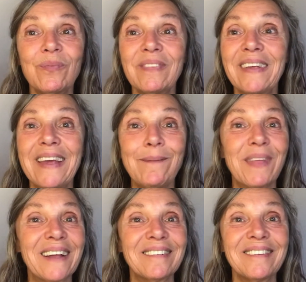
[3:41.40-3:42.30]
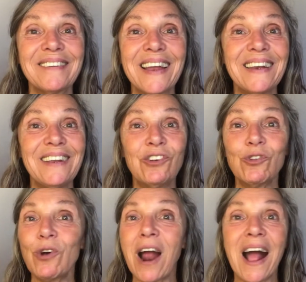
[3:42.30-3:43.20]
keep that steady
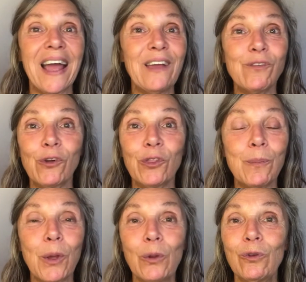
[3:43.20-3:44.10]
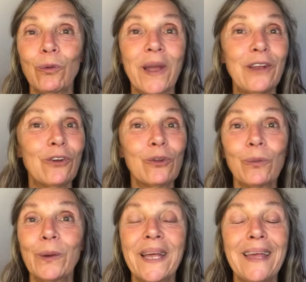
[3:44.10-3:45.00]
drive on the motorway, just
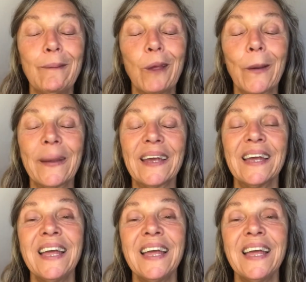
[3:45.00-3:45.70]
want to keep going.